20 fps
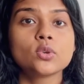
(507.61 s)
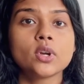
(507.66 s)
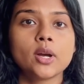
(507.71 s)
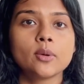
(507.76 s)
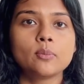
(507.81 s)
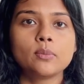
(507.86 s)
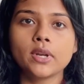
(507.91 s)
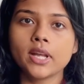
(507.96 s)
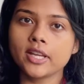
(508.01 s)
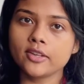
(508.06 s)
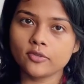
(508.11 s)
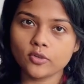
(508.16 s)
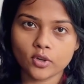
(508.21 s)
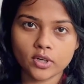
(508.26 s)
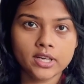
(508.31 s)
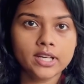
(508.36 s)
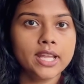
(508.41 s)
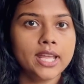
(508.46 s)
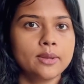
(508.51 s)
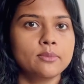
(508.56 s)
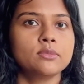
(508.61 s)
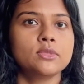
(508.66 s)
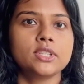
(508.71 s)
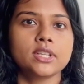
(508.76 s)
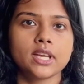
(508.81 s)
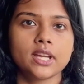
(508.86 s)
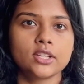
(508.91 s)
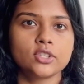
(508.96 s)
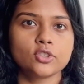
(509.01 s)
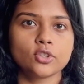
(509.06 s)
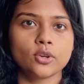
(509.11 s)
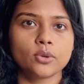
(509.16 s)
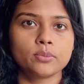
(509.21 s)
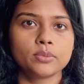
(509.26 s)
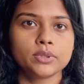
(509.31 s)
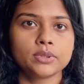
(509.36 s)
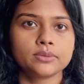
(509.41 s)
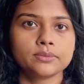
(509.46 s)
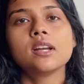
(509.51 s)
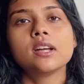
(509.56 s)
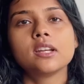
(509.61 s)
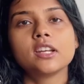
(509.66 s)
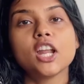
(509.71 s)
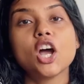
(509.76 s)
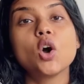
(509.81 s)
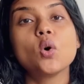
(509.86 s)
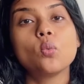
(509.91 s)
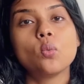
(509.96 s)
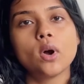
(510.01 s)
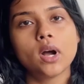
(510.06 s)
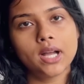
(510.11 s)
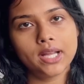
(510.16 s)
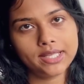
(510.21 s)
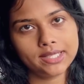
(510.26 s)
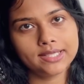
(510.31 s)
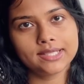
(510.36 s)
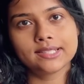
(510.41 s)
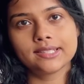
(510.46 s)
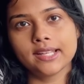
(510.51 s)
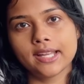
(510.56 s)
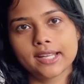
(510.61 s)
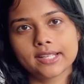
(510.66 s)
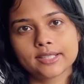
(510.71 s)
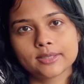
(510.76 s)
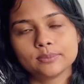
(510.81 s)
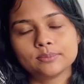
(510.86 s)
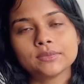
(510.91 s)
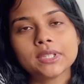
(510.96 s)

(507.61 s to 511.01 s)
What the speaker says: apply for an MTI job. Now, why is that?